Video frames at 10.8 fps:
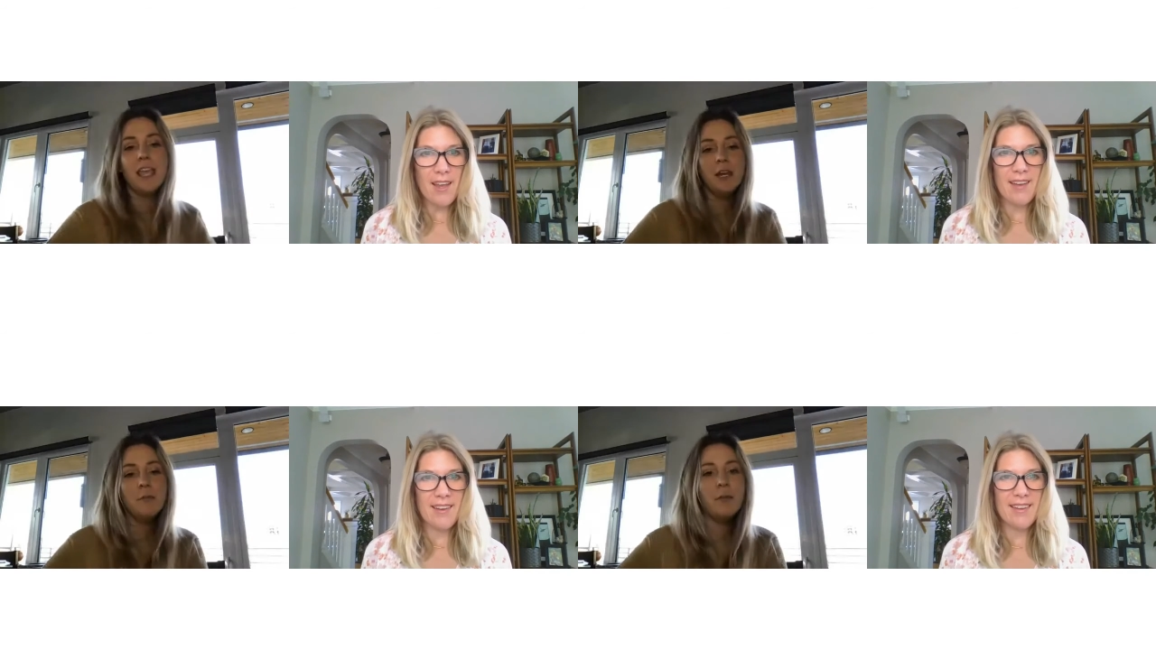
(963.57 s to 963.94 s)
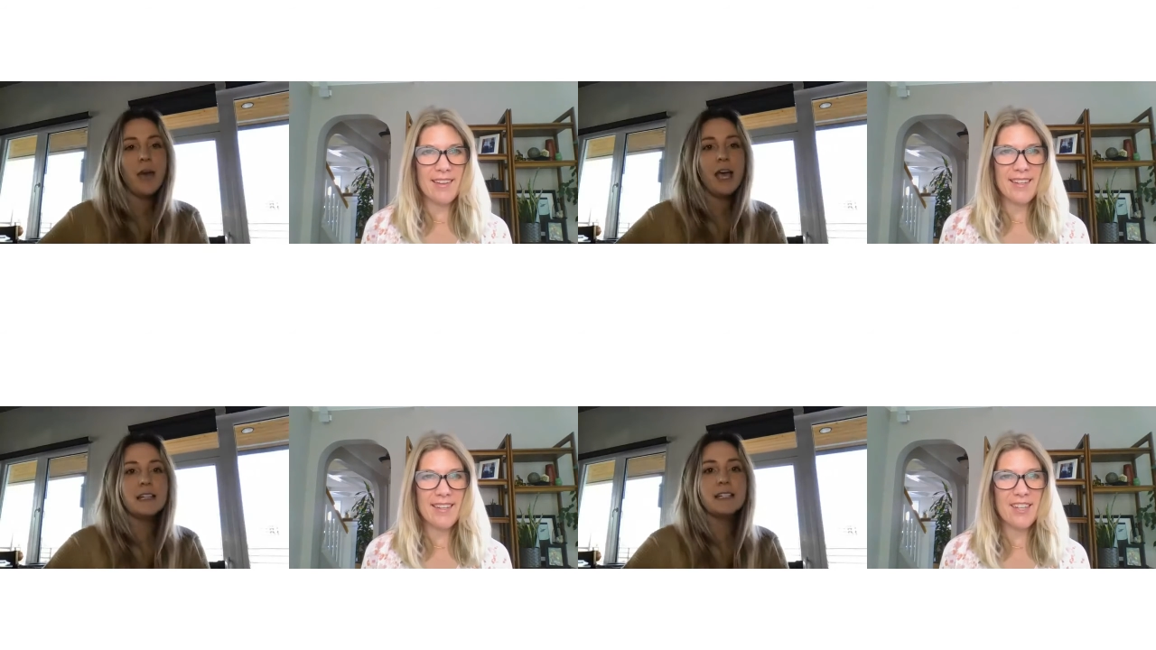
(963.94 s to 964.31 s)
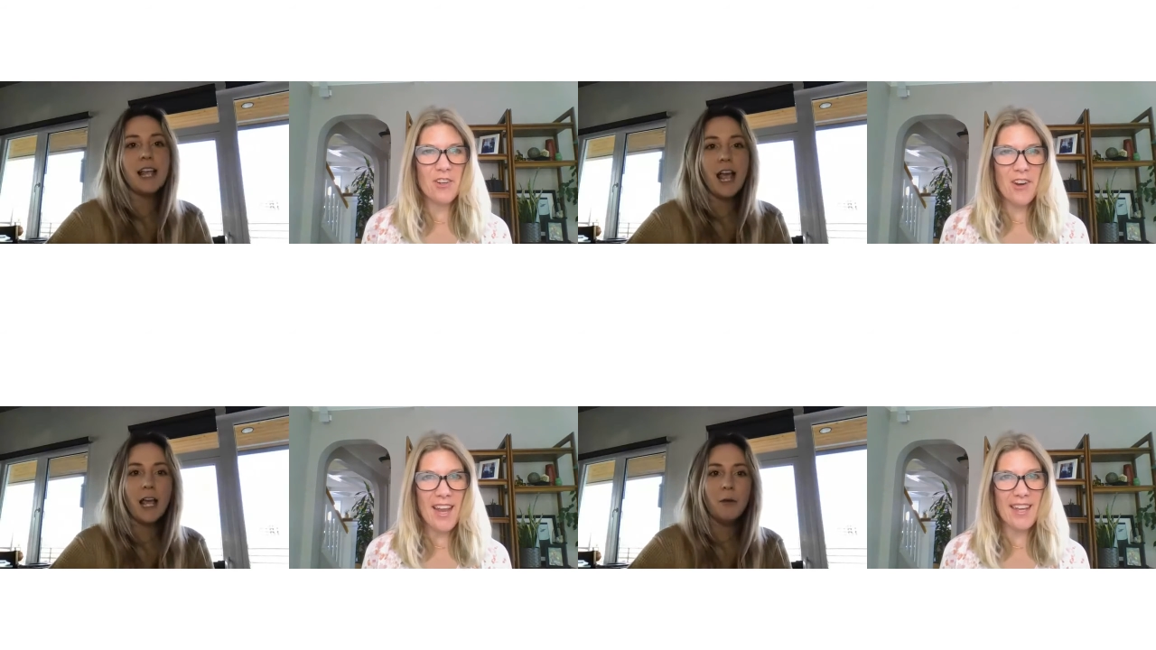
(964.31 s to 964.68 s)
Speaker 1: in, but
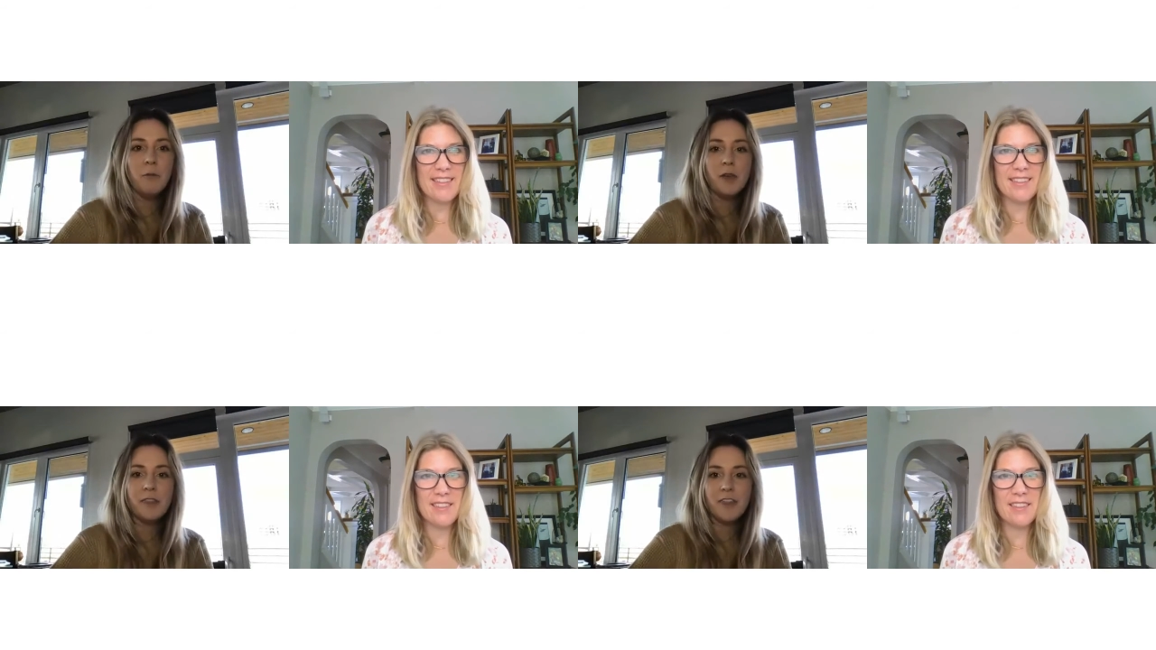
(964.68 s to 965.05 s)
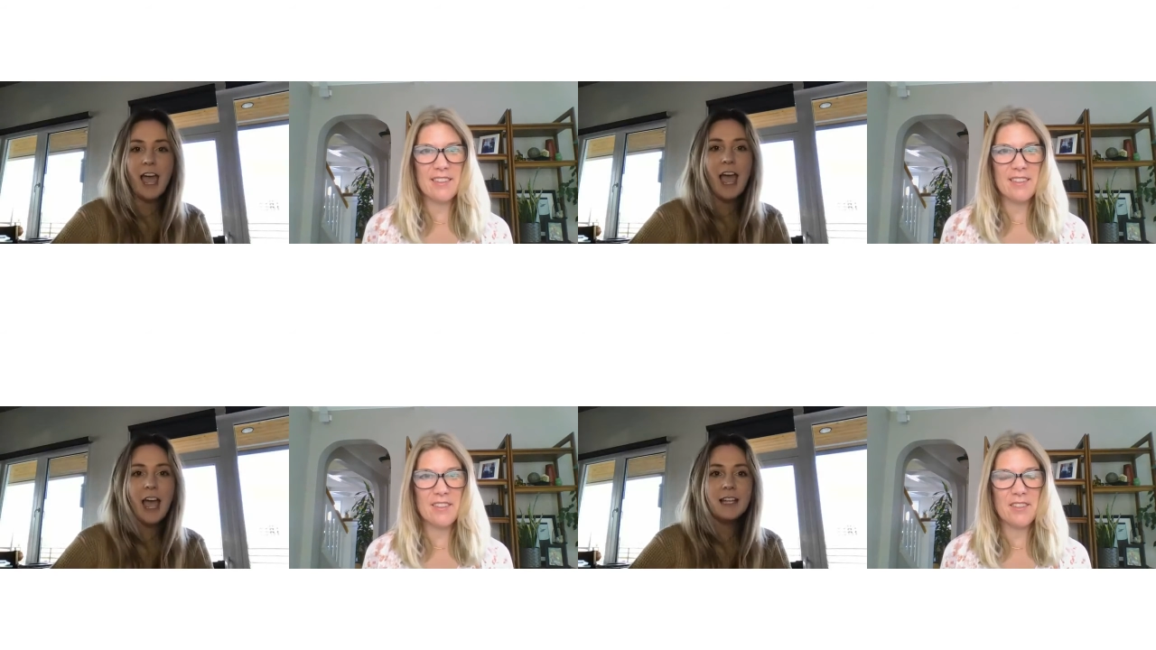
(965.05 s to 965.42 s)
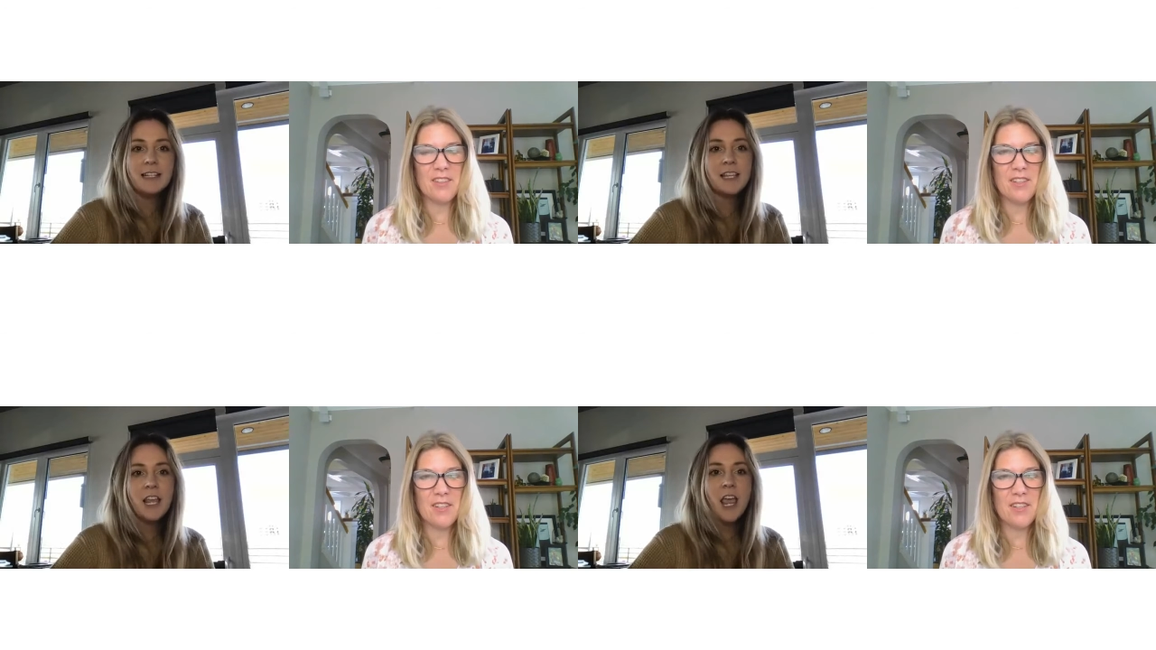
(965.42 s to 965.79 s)
um, with that,
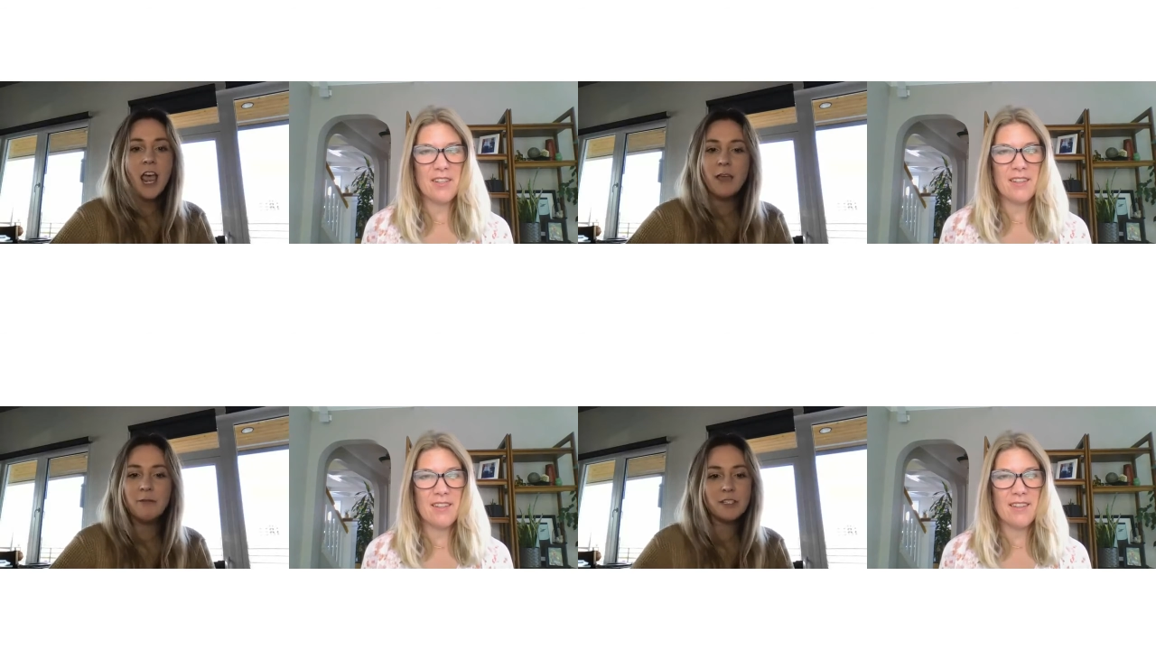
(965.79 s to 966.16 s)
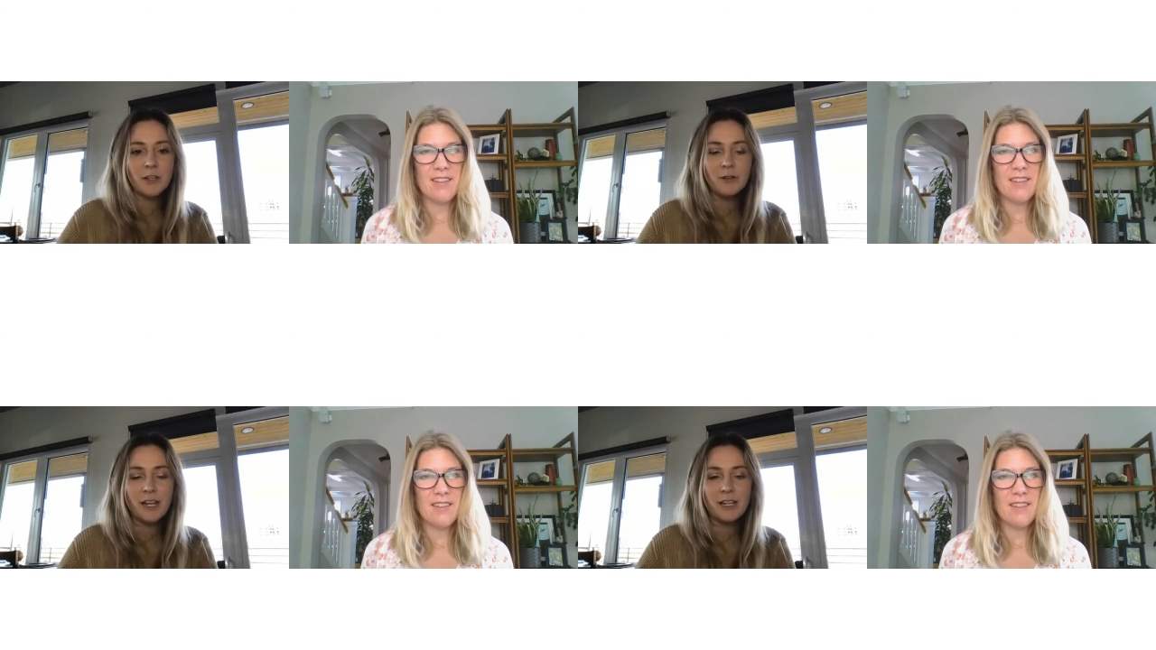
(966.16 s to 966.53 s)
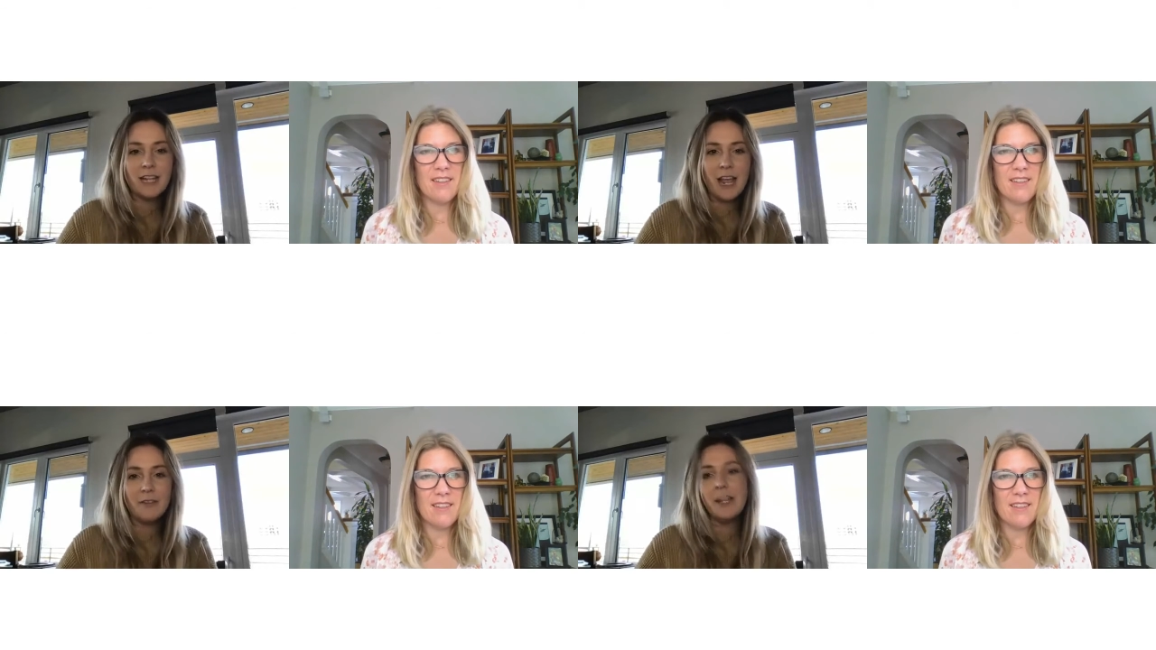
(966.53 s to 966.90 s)
it was so nice to
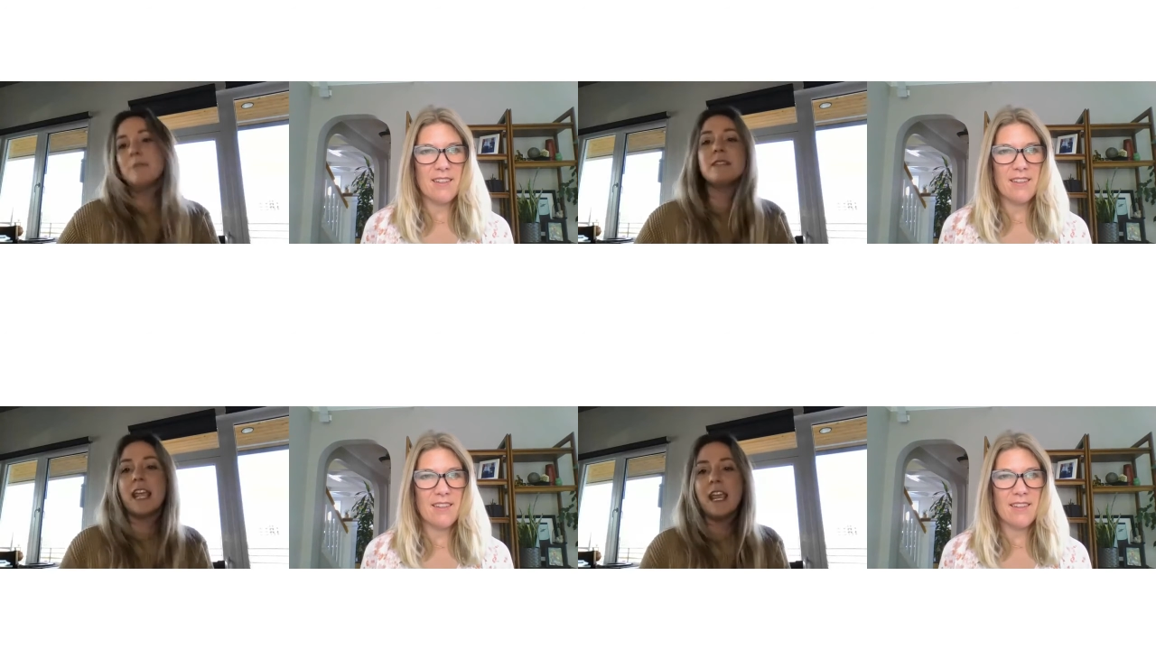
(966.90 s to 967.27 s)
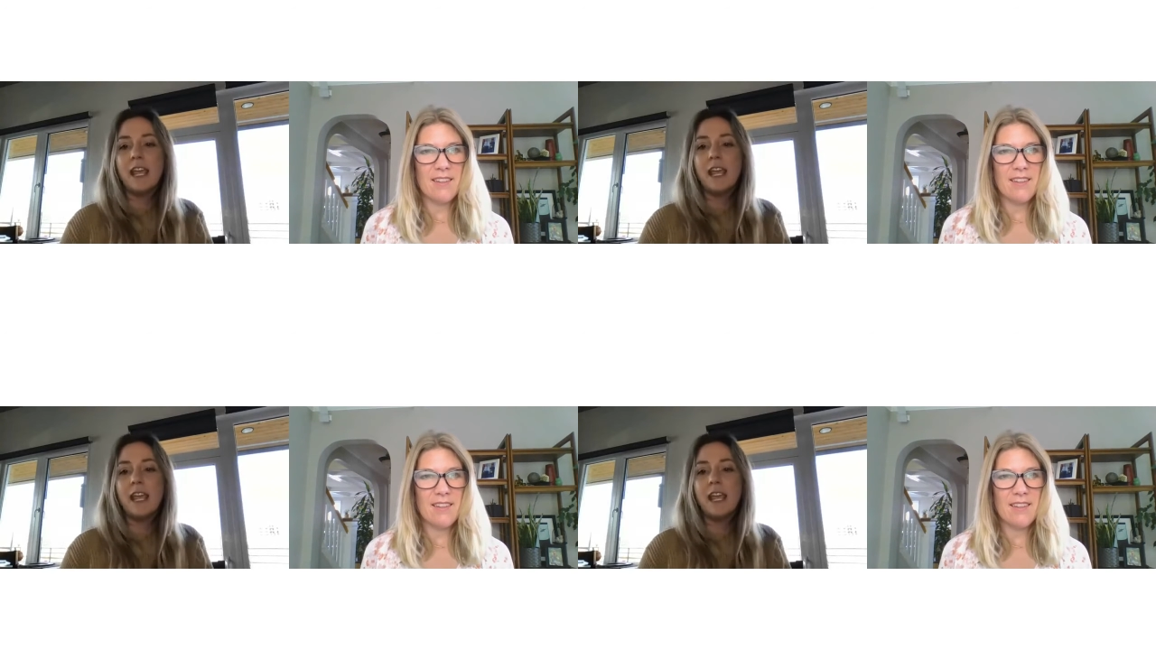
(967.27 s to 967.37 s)
have an update.